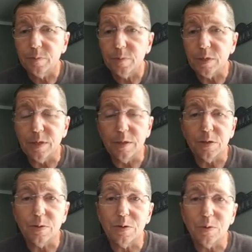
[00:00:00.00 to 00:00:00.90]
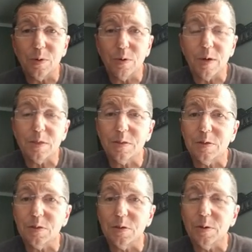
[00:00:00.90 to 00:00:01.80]
To enter into a
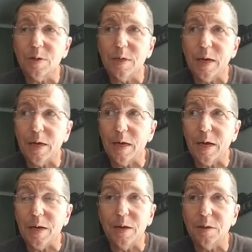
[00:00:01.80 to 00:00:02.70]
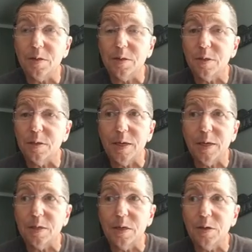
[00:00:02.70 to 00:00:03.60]
Christless eternity, I, I honestly
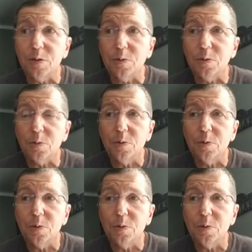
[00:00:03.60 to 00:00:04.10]
can't tell you